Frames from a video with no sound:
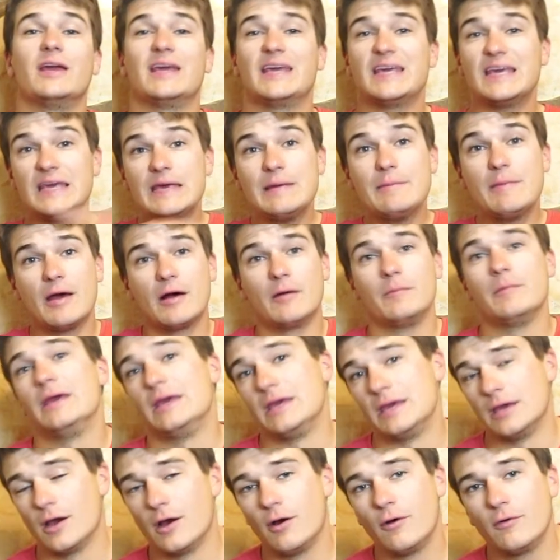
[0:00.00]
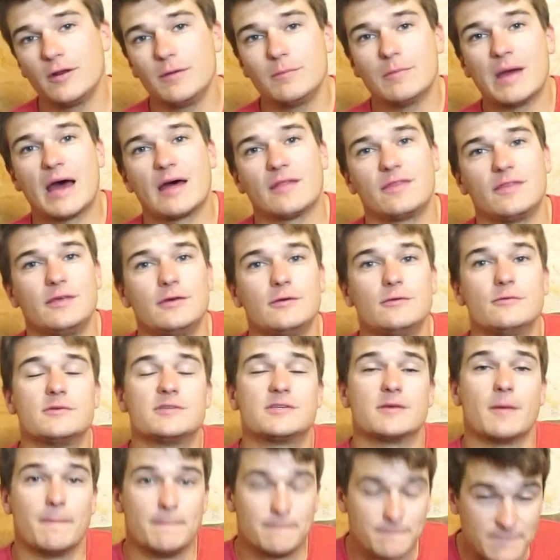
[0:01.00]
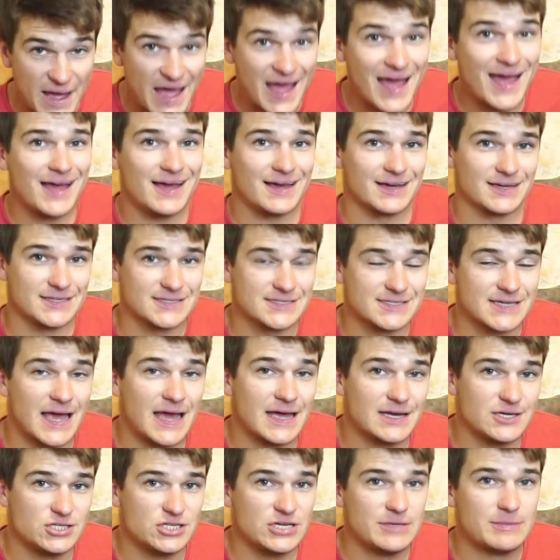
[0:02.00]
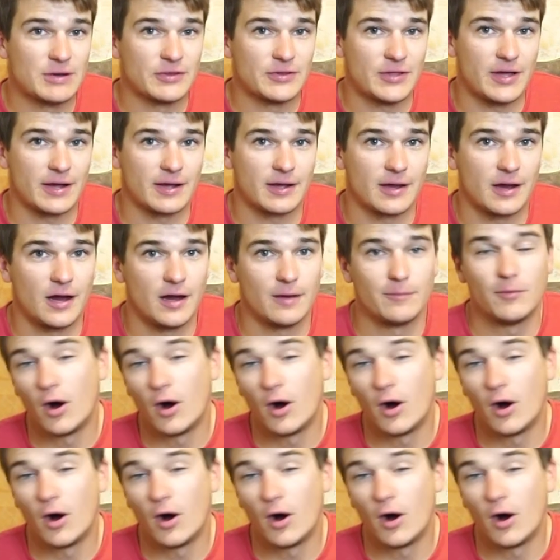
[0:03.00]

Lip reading: Email me, odiematthewsbags@gmail.com,